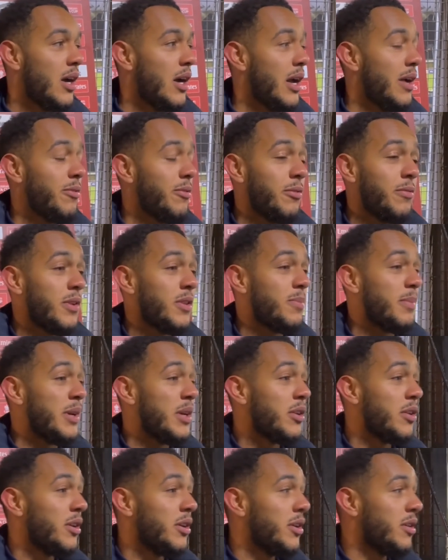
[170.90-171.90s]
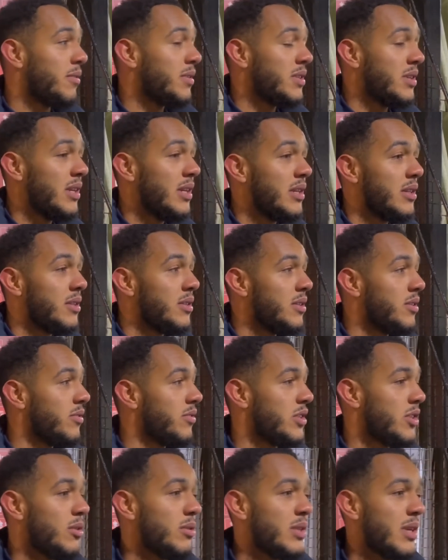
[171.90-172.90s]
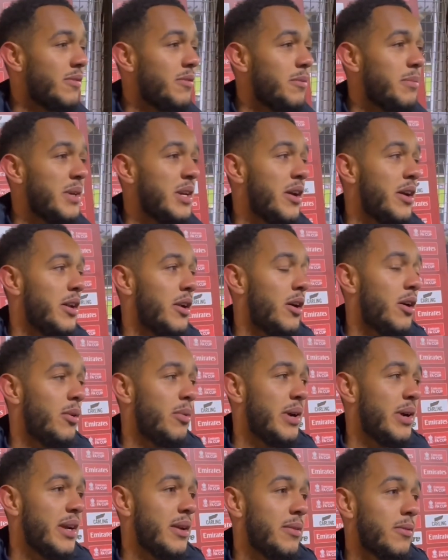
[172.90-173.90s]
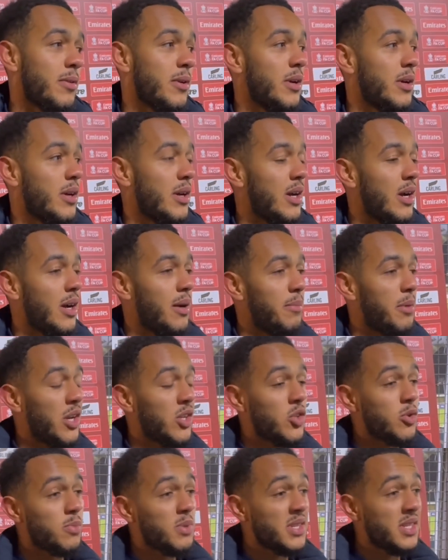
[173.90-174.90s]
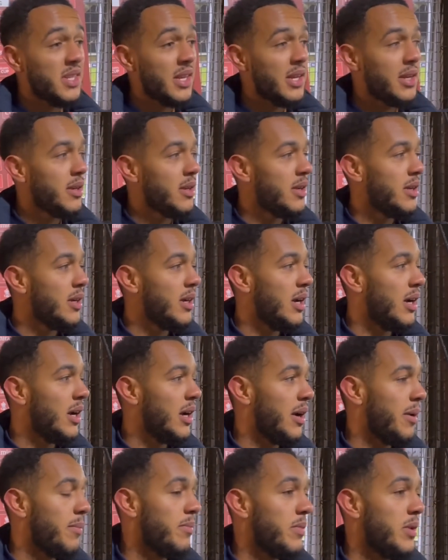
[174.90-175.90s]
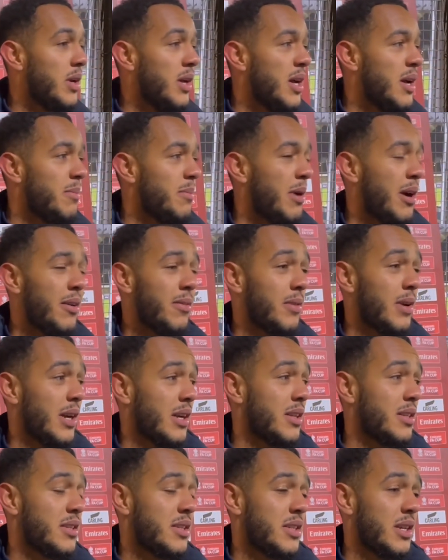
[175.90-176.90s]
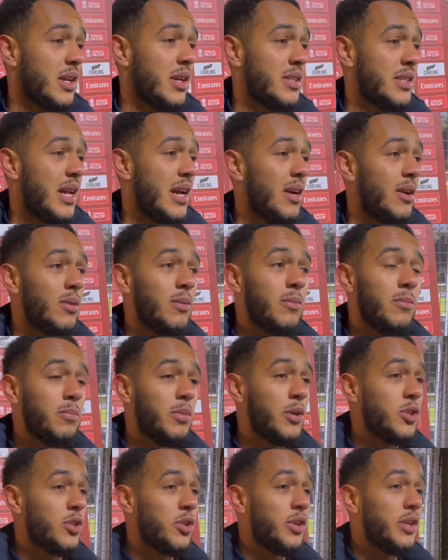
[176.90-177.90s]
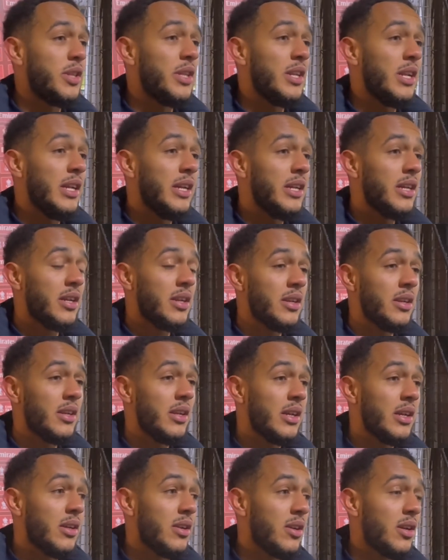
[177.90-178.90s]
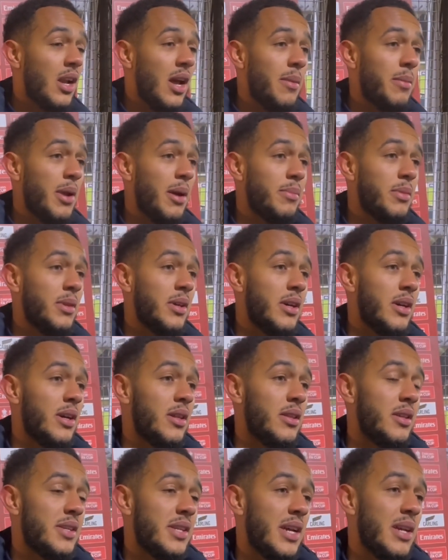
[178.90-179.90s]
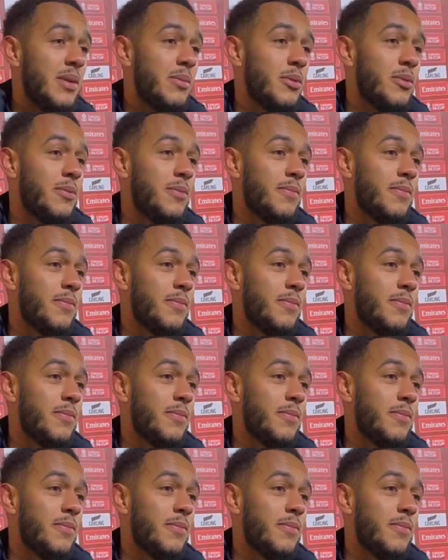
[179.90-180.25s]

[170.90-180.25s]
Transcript: Everything's been good. Obviously, results haven't been going our way 100%, but I can see us now pushing on in the league and climbing up the table.